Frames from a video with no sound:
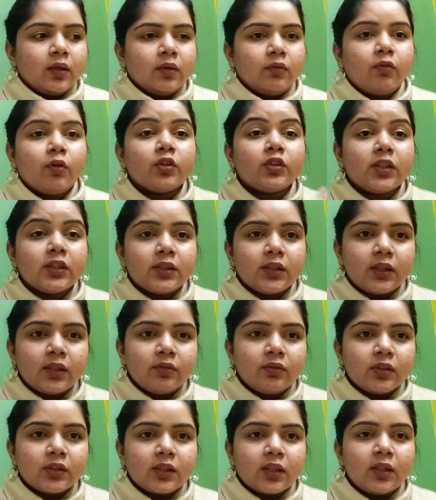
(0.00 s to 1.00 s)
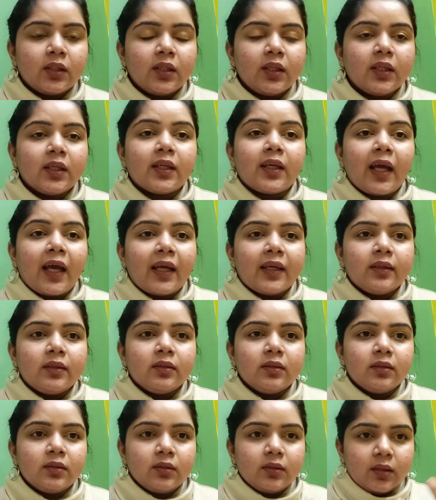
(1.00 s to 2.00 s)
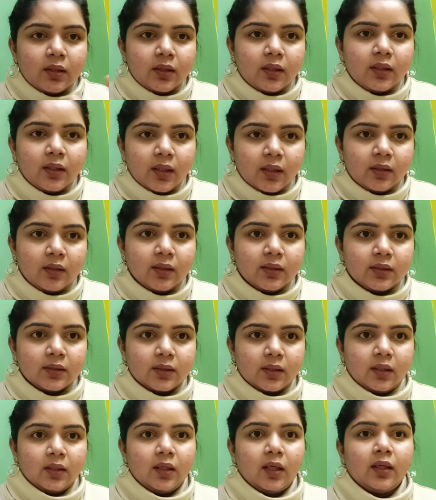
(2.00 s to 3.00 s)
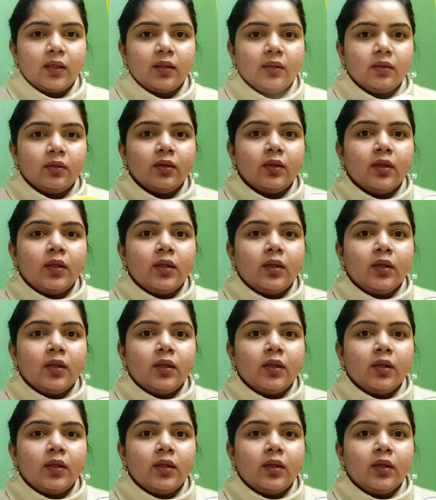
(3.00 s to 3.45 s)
for sensitive skin it can irritate the skin, and